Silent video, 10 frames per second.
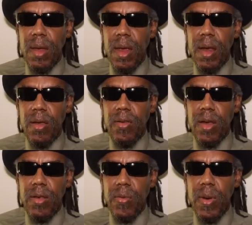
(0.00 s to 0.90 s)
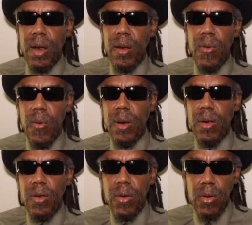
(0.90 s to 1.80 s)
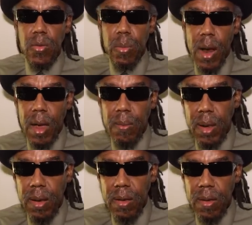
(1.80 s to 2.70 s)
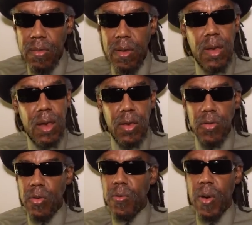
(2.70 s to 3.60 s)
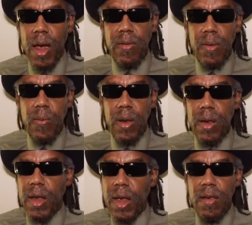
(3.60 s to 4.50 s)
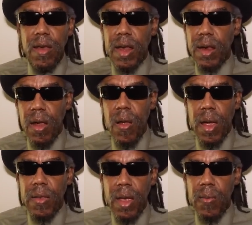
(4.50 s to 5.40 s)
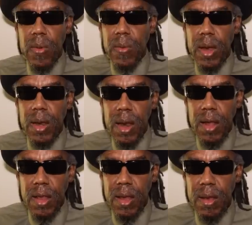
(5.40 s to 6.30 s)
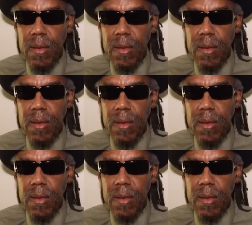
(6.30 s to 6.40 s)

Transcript: And there's a threat, according to you black militants, that you'll rise up one day and take it all and they won't get nothing.